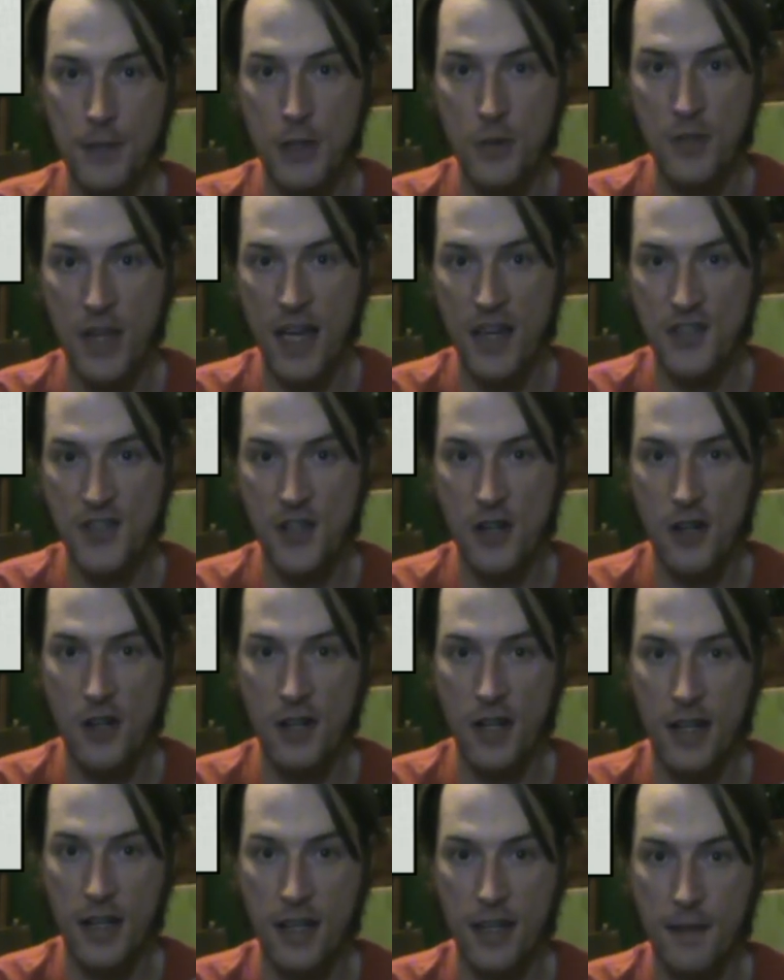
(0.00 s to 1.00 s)
you
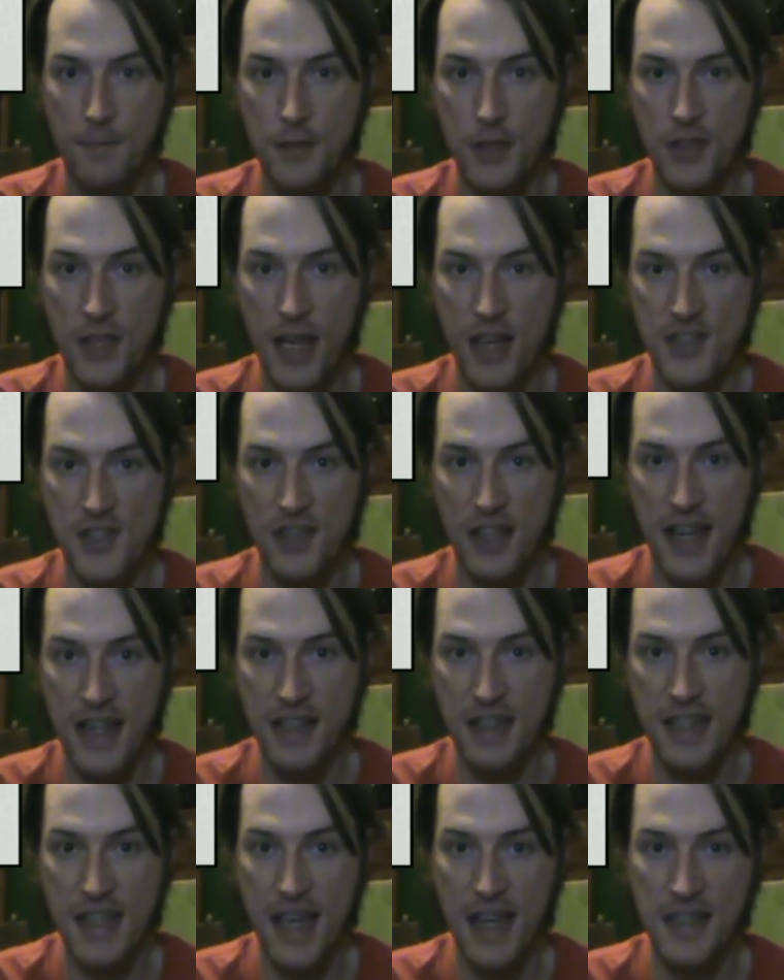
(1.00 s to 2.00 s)
guys like
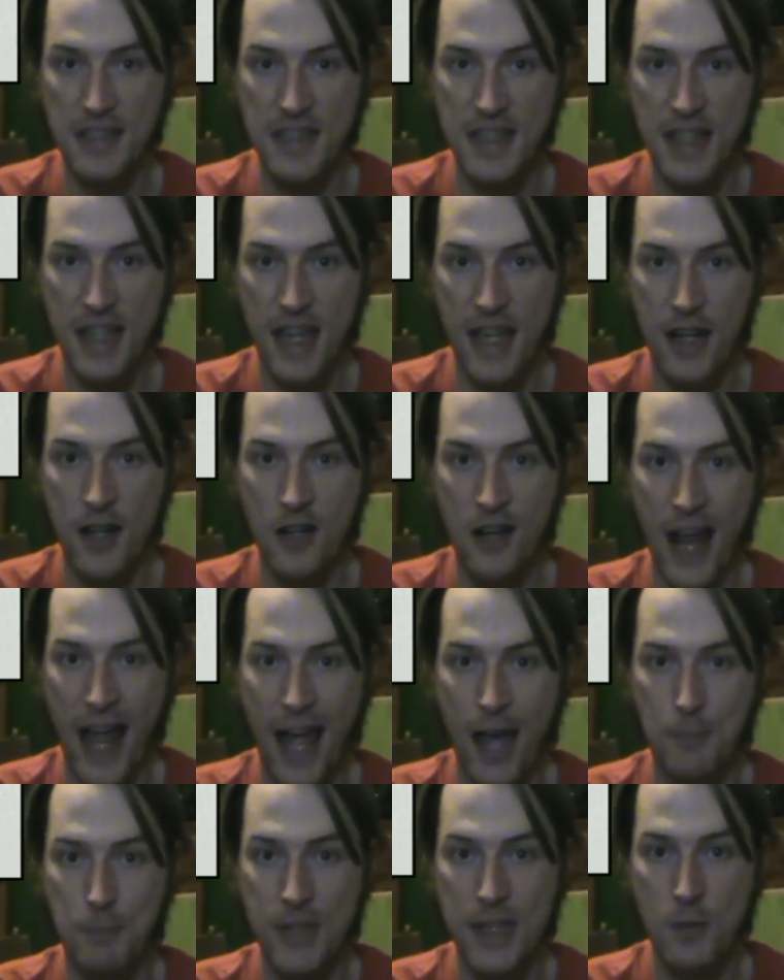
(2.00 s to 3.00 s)
the idea and are
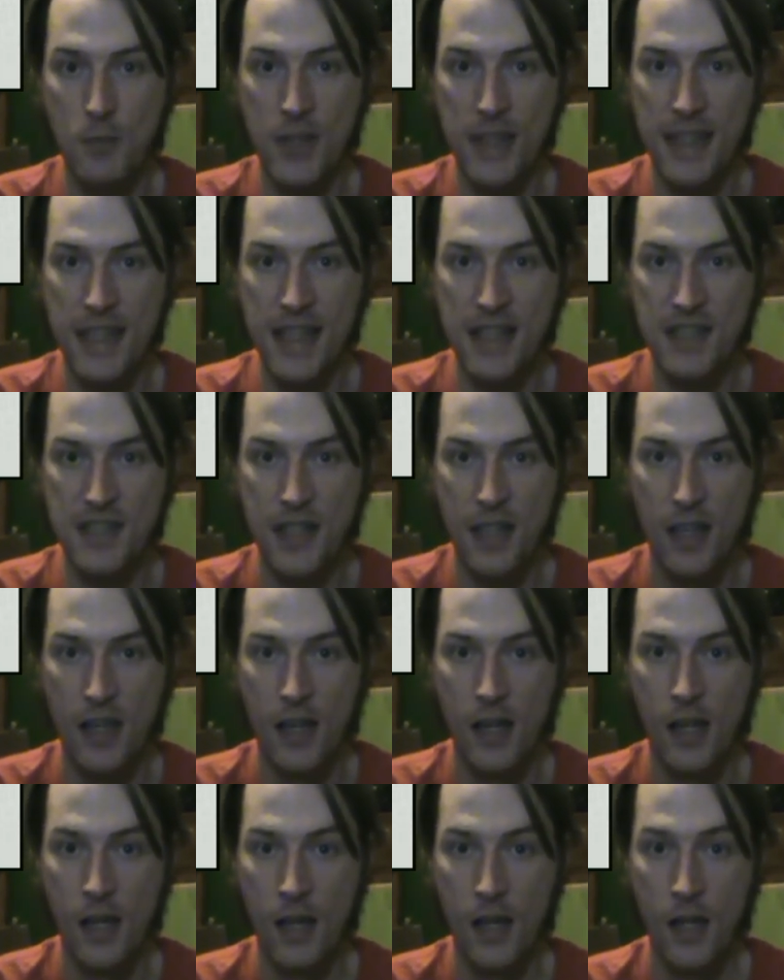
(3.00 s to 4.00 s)
happy with it,
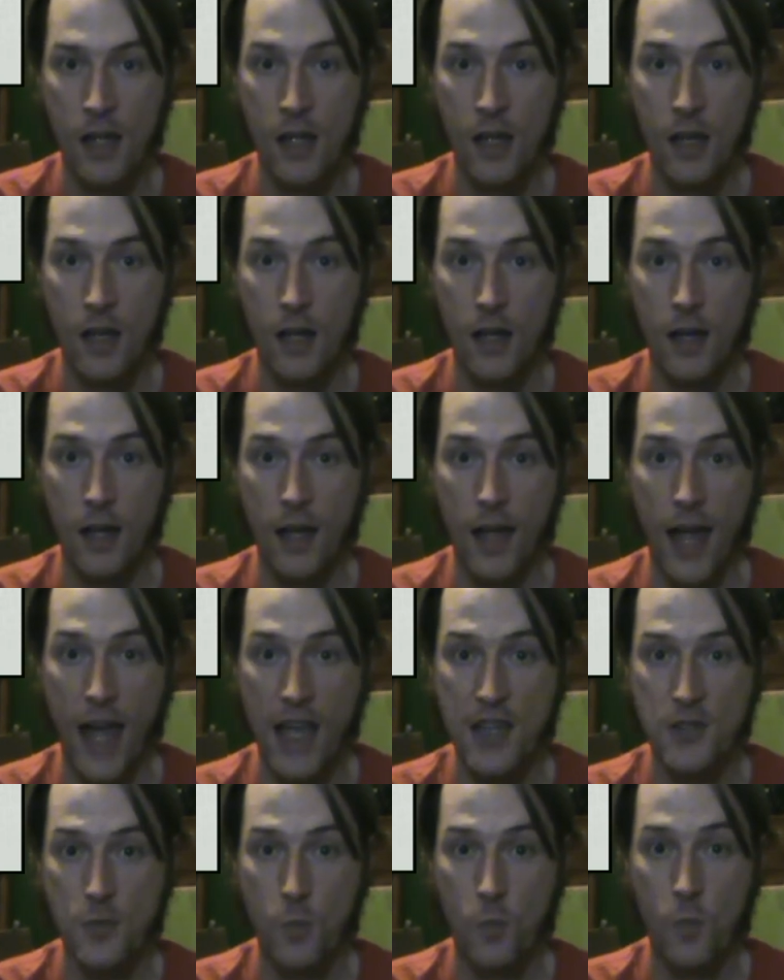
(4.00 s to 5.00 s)

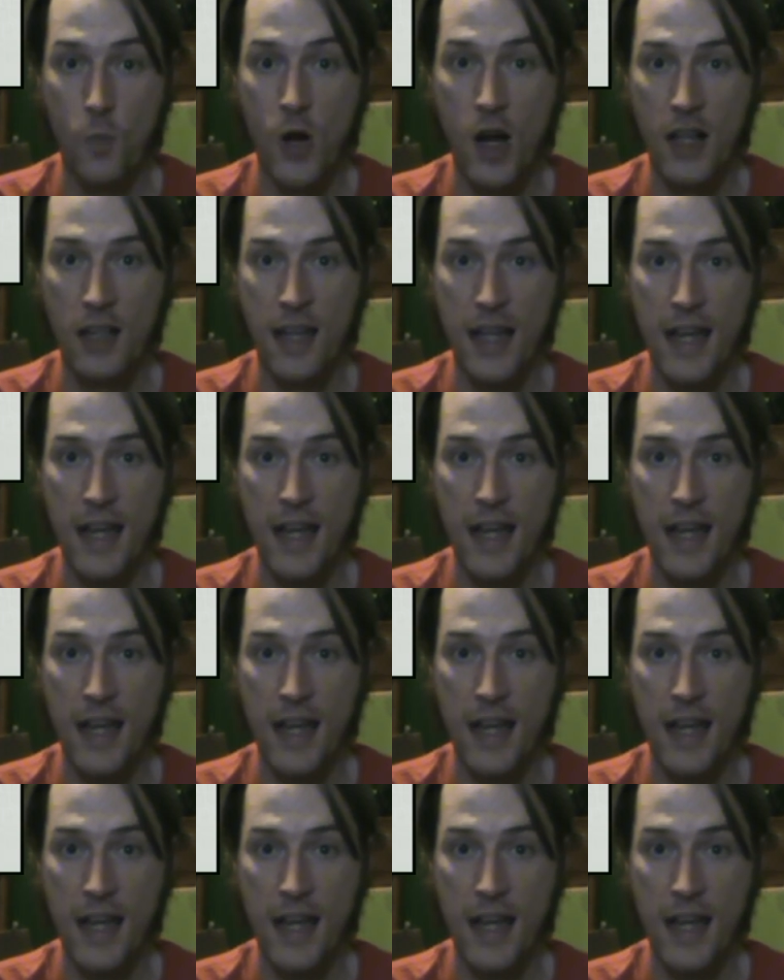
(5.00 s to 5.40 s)
as while